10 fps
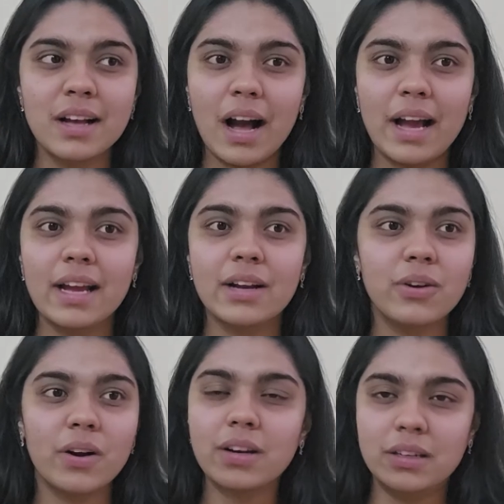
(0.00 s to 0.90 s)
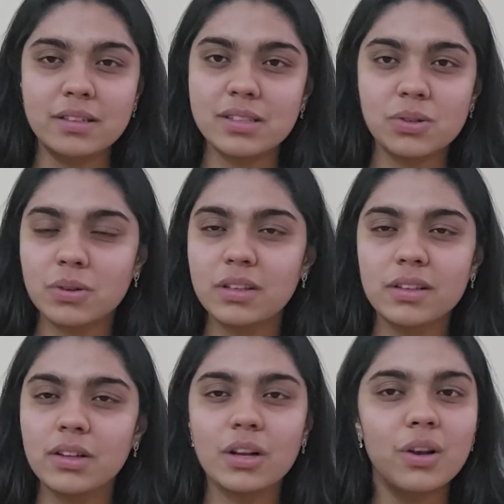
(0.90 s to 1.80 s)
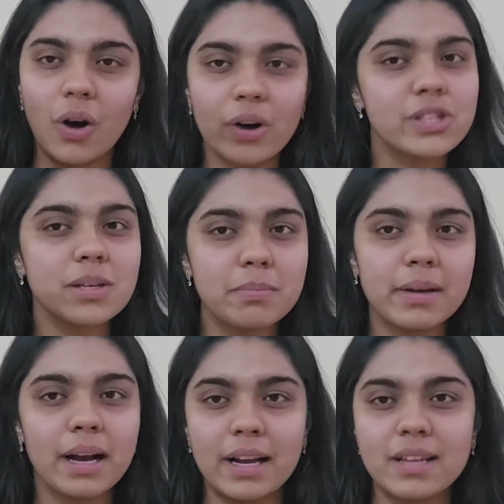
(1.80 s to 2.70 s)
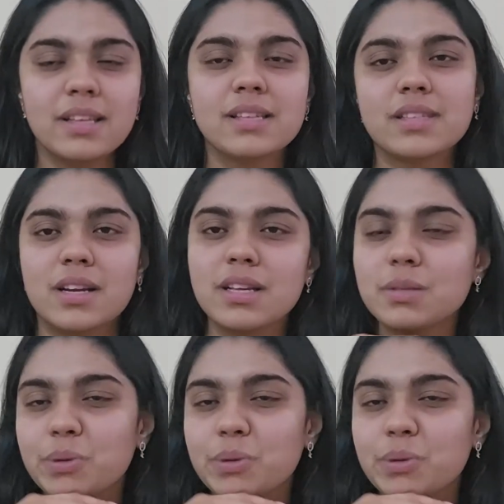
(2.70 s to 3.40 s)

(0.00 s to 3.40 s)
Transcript: I had not understood the logic behind these studies,